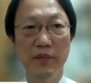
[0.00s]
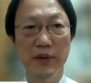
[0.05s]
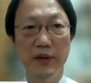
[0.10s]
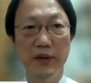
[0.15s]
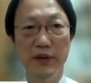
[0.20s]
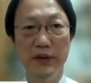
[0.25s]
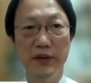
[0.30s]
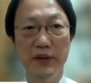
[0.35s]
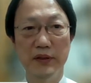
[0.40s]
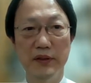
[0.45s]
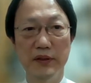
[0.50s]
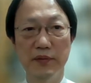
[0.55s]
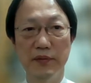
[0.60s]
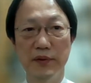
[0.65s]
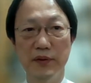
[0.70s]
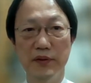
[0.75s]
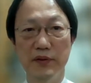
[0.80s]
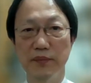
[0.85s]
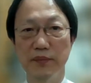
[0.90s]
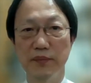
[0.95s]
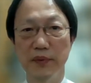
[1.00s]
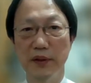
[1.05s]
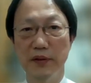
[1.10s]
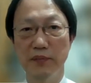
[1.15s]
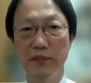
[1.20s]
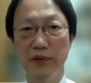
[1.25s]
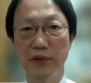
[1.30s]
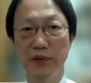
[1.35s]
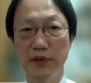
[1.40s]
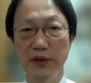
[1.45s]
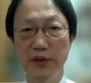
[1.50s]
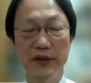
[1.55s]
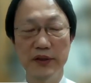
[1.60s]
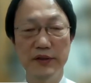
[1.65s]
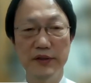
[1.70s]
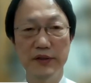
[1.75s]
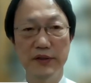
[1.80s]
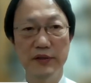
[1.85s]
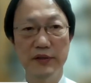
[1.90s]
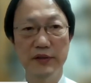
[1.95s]
but it is much
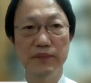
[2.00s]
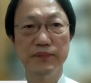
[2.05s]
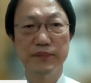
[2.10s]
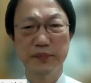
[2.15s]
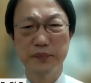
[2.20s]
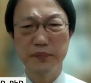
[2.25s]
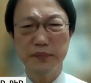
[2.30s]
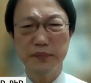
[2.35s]
easier.